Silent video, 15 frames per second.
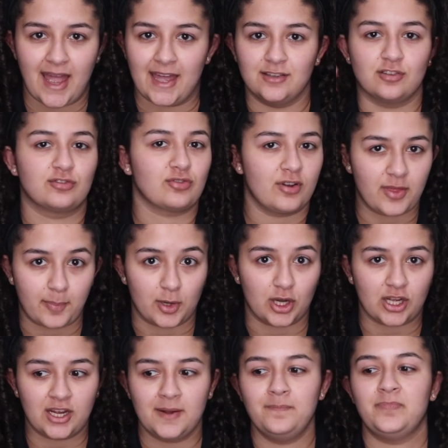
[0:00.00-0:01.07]
and destroy the
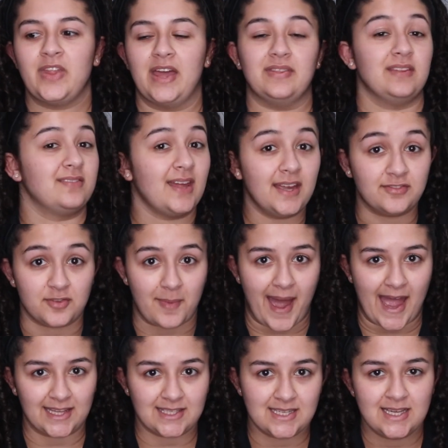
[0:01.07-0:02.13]
book, and they saved
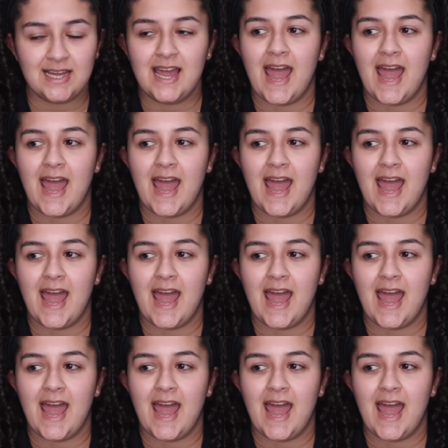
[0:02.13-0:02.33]
Matt,